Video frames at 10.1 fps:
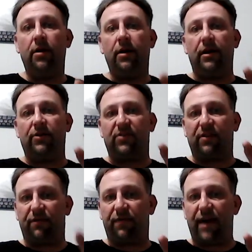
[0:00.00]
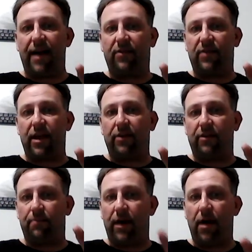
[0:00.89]
is the fact that
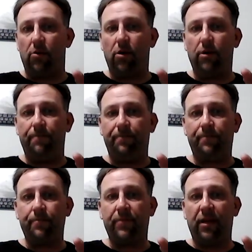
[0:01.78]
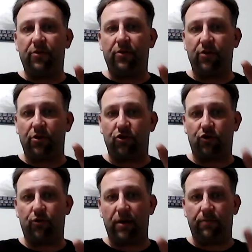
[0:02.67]
the power to
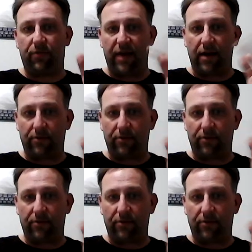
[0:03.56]
trip that